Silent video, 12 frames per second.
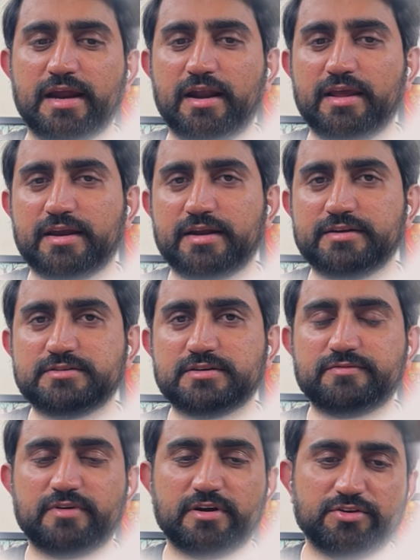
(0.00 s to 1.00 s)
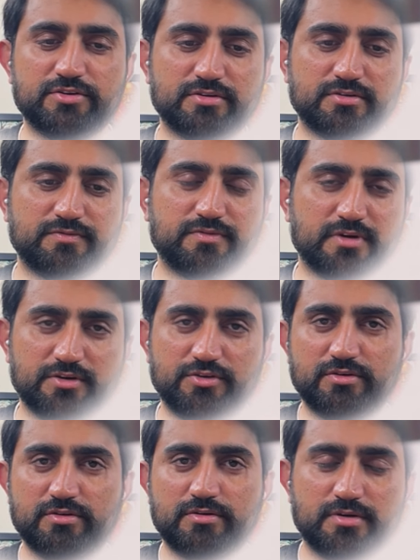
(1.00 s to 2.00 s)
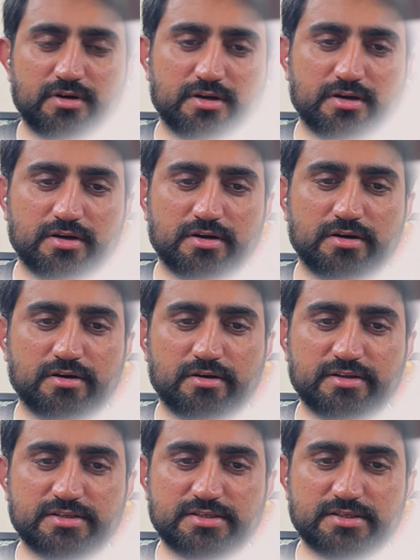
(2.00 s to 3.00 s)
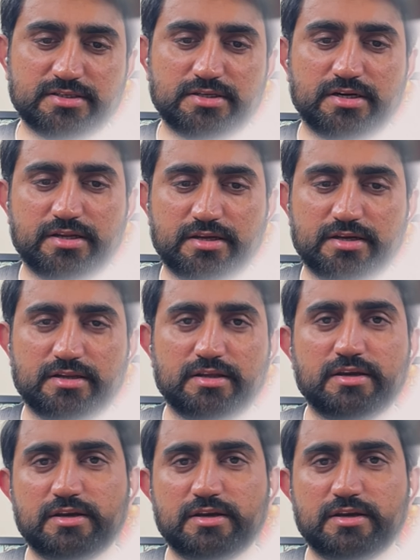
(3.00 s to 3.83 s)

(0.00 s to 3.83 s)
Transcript: handling editor for your research article.